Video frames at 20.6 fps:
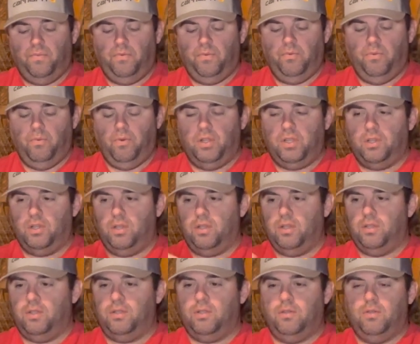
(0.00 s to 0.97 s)
which
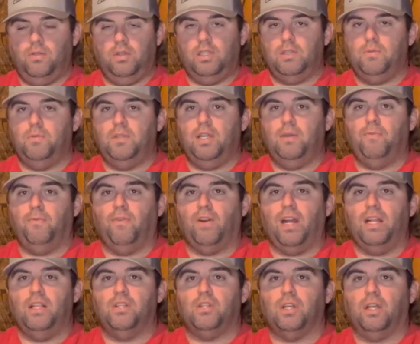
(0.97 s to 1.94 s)
is just deep
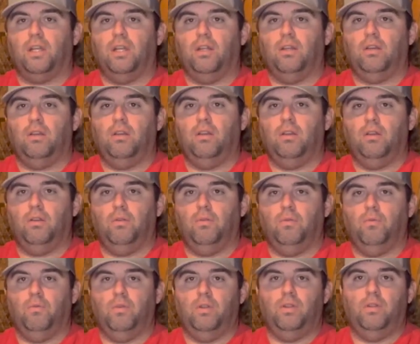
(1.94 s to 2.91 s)
fried chicken
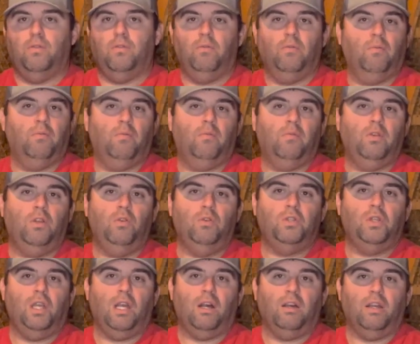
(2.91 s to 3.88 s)
with,
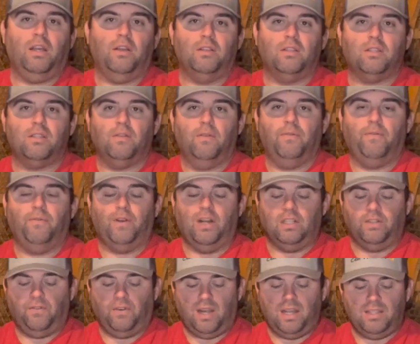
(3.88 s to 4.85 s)
usually I'll get French
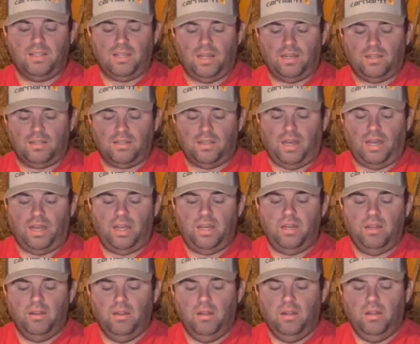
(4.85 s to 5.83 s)
fries on the side
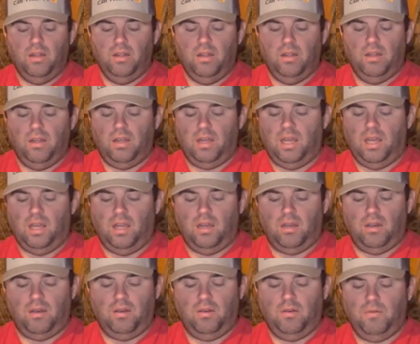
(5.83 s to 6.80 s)

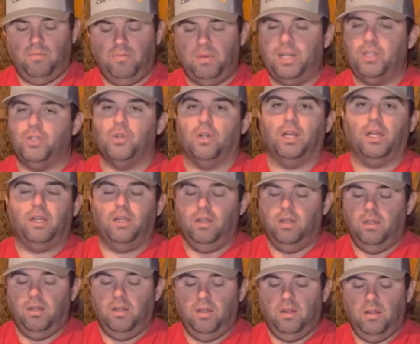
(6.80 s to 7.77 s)
and my drink.
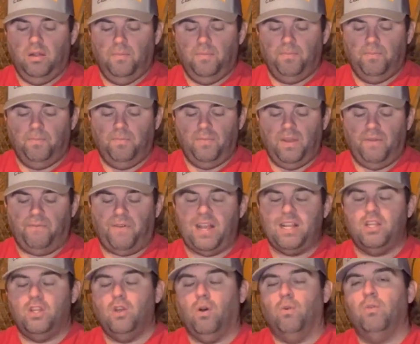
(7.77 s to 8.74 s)
If I
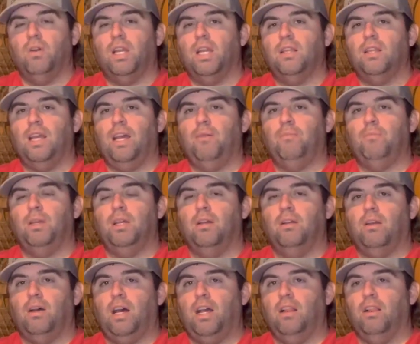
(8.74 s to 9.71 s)
don't get that
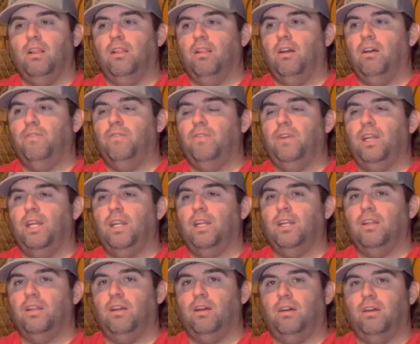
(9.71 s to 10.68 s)
meal, I love
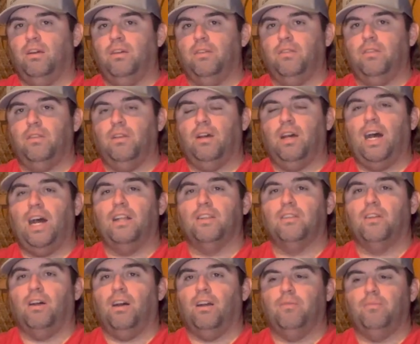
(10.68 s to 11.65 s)
getting the hot
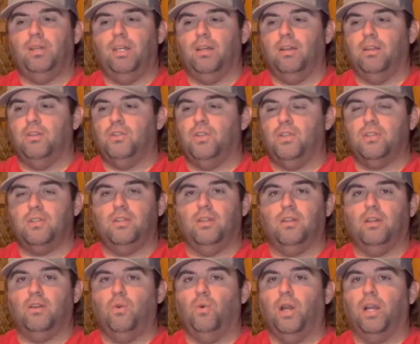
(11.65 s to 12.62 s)
dog meal. It's just
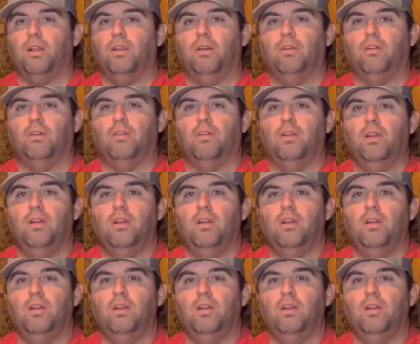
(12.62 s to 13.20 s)
a quick little,